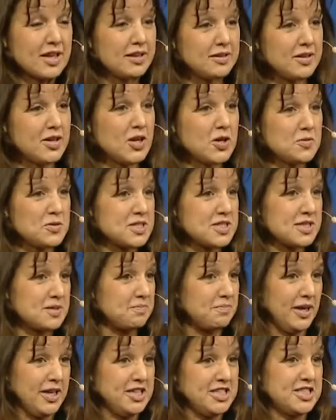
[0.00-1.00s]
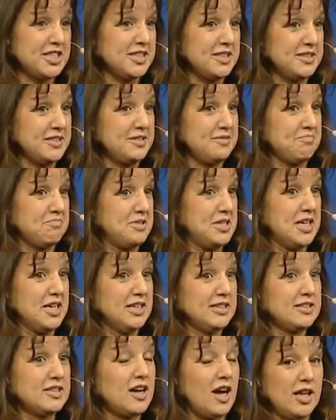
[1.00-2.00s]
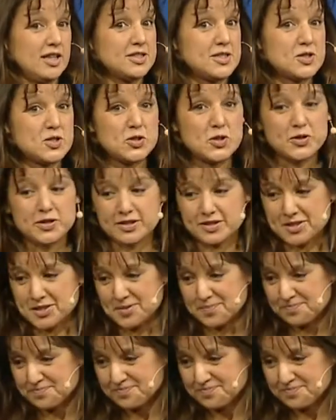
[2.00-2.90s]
you know, just a bunch of young college students.